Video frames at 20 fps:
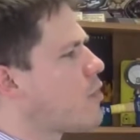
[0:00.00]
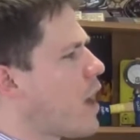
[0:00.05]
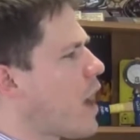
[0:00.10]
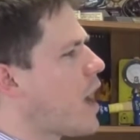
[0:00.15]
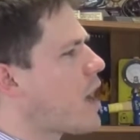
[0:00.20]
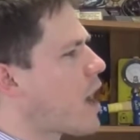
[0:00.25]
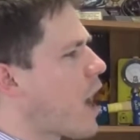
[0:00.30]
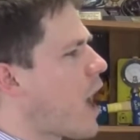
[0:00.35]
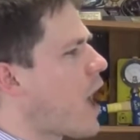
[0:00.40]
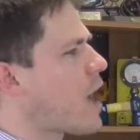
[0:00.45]

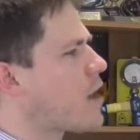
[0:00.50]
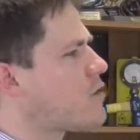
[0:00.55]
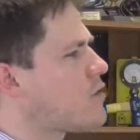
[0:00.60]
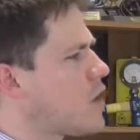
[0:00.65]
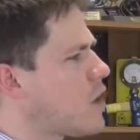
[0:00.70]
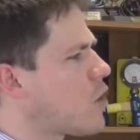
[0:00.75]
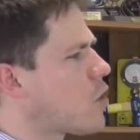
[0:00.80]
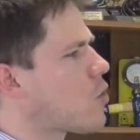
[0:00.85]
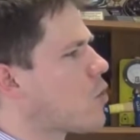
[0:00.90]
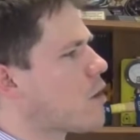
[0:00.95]
that
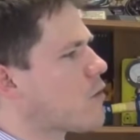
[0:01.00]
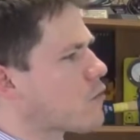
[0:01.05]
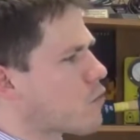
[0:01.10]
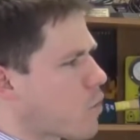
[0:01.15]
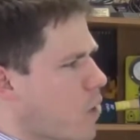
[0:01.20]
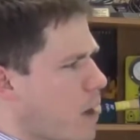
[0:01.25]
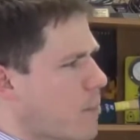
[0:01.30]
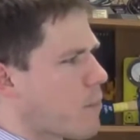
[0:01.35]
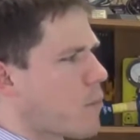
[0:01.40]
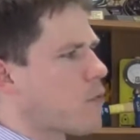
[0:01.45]
ideal is
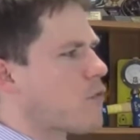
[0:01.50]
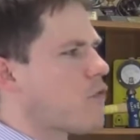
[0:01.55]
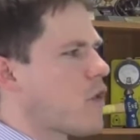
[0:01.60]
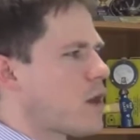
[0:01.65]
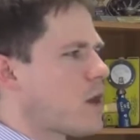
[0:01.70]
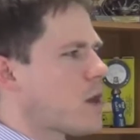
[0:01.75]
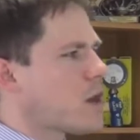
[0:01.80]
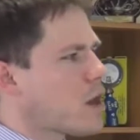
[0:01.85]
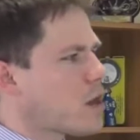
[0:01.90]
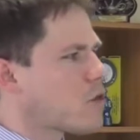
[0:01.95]

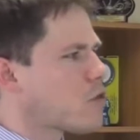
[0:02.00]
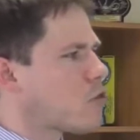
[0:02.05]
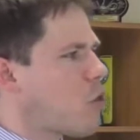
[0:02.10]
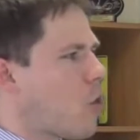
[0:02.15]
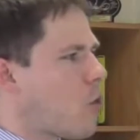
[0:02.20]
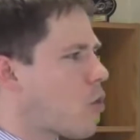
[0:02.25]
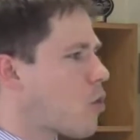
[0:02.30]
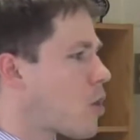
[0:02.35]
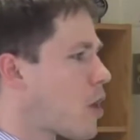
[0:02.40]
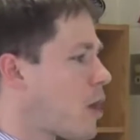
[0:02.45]
represented in
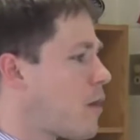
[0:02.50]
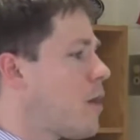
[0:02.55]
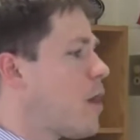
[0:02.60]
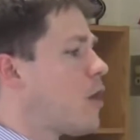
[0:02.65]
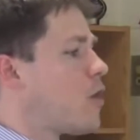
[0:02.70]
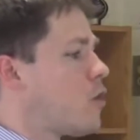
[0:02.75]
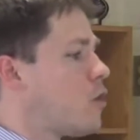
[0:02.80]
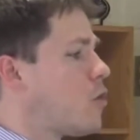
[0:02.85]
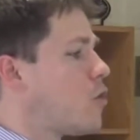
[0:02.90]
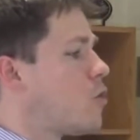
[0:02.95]
Laura,
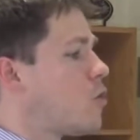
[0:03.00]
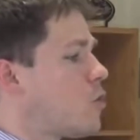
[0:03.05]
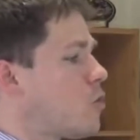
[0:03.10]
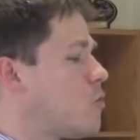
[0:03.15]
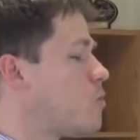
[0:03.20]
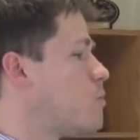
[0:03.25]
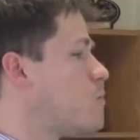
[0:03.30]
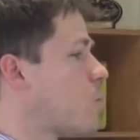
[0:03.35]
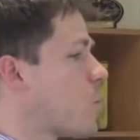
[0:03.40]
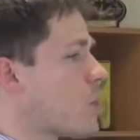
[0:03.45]

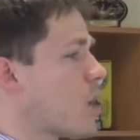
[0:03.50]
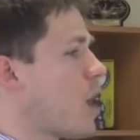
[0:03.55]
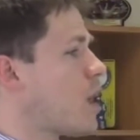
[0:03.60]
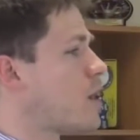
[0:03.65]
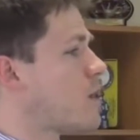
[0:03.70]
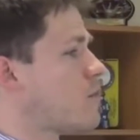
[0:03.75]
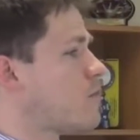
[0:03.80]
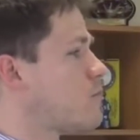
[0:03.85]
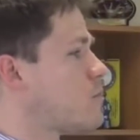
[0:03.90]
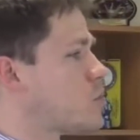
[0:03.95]
who we're
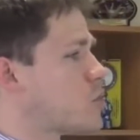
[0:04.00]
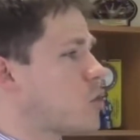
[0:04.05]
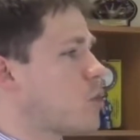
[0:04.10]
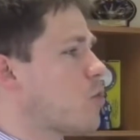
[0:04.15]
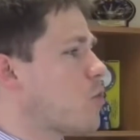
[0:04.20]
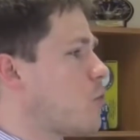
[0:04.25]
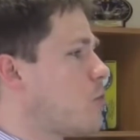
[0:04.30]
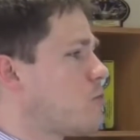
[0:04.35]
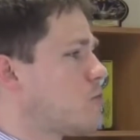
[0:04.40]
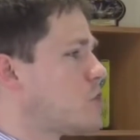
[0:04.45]
not sure
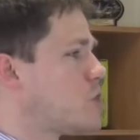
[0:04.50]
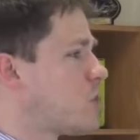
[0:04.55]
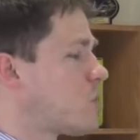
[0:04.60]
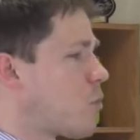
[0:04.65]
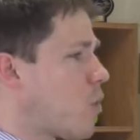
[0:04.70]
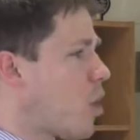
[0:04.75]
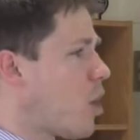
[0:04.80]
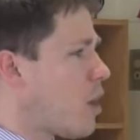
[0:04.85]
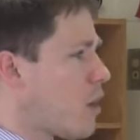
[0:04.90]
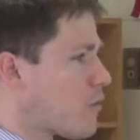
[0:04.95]
who she
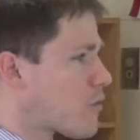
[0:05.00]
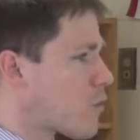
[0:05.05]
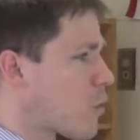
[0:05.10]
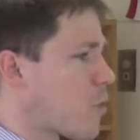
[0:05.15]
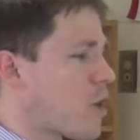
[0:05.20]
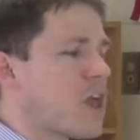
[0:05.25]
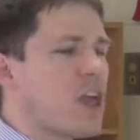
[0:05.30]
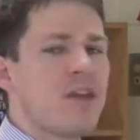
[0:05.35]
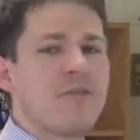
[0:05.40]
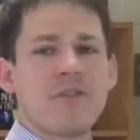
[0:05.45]
was
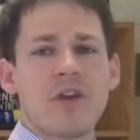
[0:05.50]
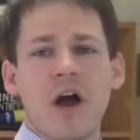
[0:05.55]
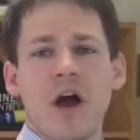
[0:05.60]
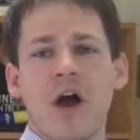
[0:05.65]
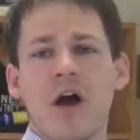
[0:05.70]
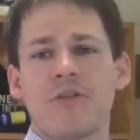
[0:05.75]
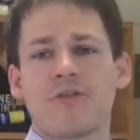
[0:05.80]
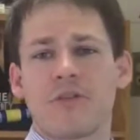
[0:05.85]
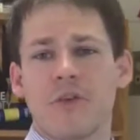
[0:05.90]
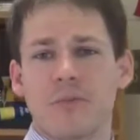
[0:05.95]
or even
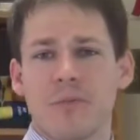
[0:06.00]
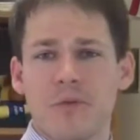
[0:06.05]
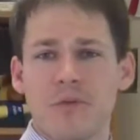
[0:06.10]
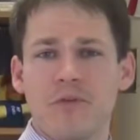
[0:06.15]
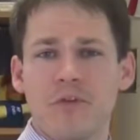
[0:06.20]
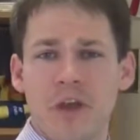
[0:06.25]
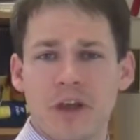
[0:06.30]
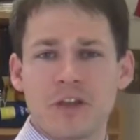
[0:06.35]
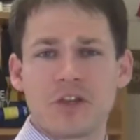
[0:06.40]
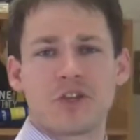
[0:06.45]

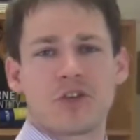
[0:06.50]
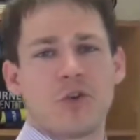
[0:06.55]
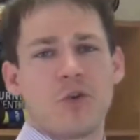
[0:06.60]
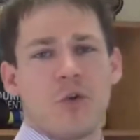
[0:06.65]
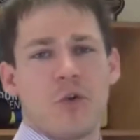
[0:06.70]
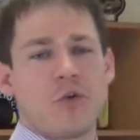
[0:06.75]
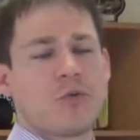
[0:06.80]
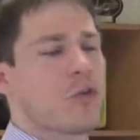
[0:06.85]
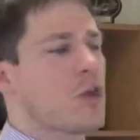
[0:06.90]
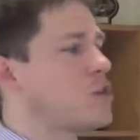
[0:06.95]
100%
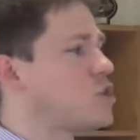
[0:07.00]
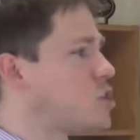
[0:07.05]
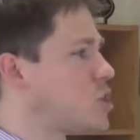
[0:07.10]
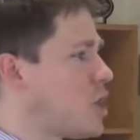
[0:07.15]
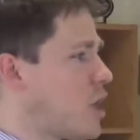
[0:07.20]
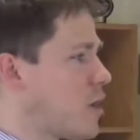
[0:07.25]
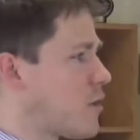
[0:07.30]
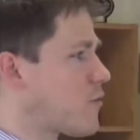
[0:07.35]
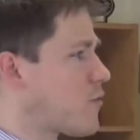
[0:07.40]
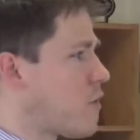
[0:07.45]
sure that
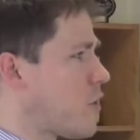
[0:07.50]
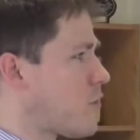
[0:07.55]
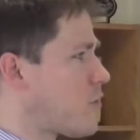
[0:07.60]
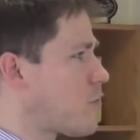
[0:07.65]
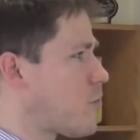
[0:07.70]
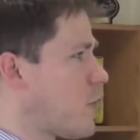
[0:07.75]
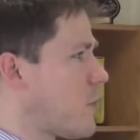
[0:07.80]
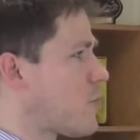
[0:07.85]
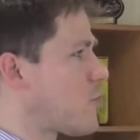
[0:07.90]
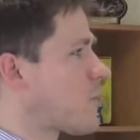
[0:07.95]
she
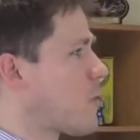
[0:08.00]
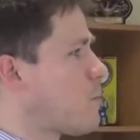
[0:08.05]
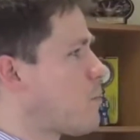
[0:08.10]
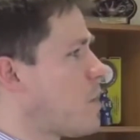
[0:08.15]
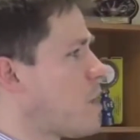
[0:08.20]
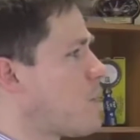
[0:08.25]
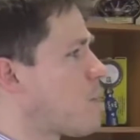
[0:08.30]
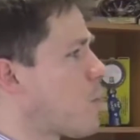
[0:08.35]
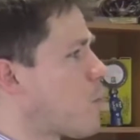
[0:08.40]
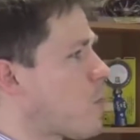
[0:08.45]
existed. Some
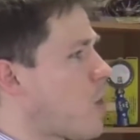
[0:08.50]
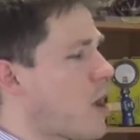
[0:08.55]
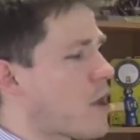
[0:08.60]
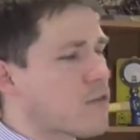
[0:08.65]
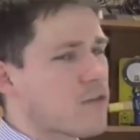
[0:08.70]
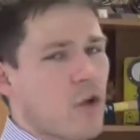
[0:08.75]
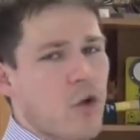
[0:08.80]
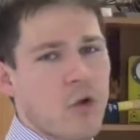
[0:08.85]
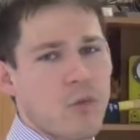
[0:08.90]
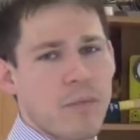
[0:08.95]
people
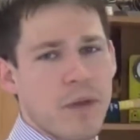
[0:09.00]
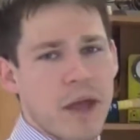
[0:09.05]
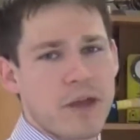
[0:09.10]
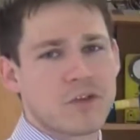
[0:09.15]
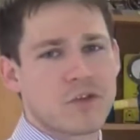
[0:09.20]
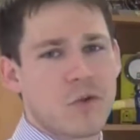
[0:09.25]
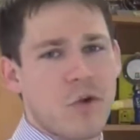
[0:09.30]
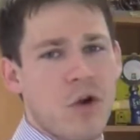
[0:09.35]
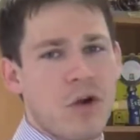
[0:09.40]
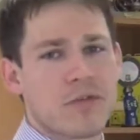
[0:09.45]
told
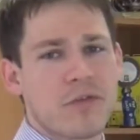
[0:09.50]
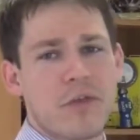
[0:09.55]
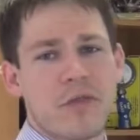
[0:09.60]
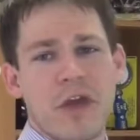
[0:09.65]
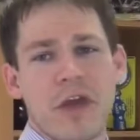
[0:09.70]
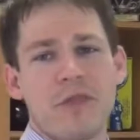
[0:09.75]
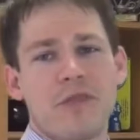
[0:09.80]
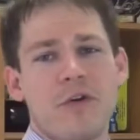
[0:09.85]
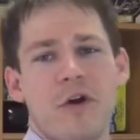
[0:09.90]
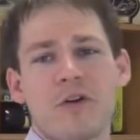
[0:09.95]
Petrarch that
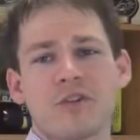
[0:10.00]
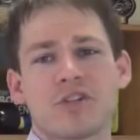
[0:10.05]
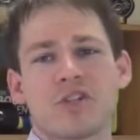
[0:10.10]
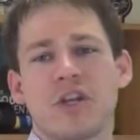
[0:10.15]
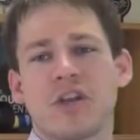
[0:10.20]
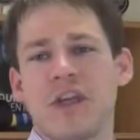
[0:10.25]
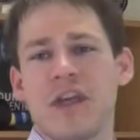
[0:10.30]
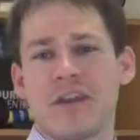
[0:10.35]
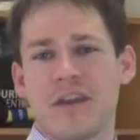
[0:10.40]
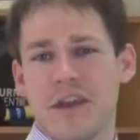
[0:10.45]
they thought
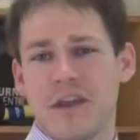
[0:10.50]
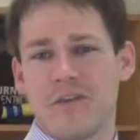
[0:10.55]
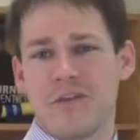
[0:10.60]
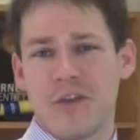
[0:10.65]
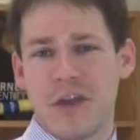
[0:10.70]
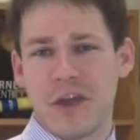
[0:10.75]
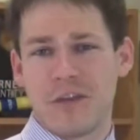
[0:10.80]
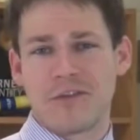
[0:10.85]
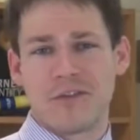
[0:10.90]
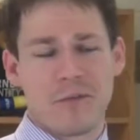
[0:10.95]
she didn't
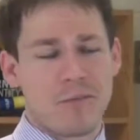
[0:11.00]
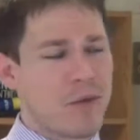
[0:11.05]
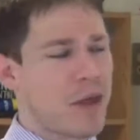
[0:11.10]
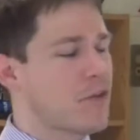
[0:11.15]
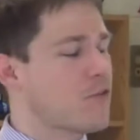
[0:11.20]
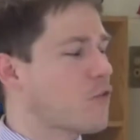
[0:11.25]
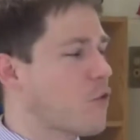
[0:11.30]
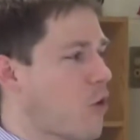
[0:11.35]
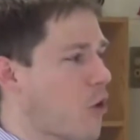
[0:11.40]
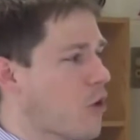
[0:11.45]
exist, and
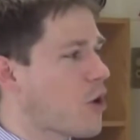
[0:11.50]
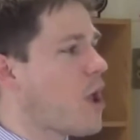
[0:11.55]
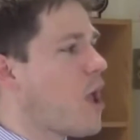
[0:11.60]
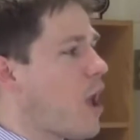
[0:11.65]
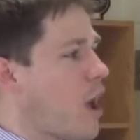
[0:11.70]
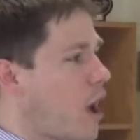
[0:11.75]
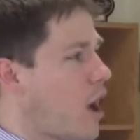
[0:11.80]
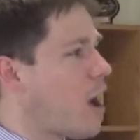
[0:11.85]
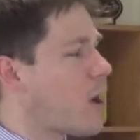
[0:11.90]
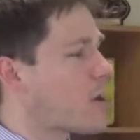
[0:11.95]
Petrarch
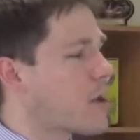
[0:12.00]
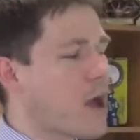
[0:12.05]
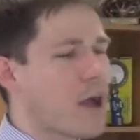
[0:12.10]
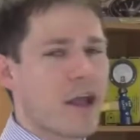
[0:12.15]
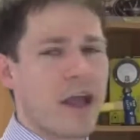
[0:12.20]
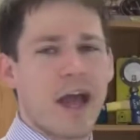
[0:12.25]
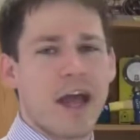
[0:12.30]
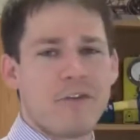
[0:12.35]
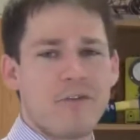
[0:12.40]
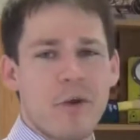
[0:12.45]

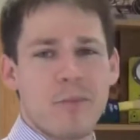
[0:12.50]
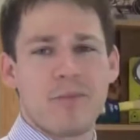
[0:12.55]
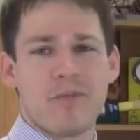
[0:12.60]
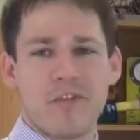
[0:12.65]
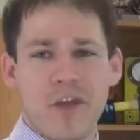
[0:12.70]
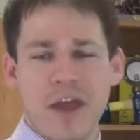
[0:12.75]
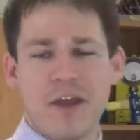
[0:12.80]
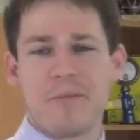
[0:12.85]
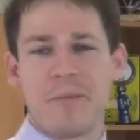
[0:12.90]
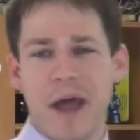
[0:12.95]
got kind of
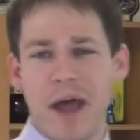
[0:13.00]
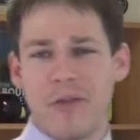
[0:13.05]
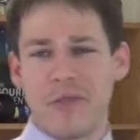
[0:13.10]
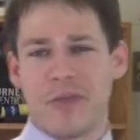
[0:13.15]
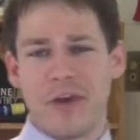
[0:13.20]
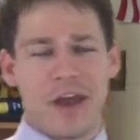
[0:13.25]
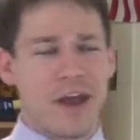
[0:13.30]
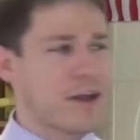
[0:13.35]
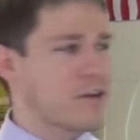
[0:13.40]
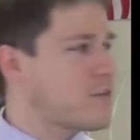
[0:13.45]
upset about
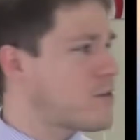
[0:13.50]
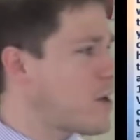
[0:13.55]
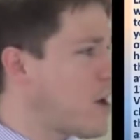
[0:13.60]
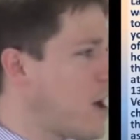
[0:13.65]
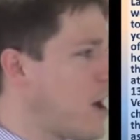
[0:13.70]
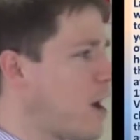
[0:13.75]
that.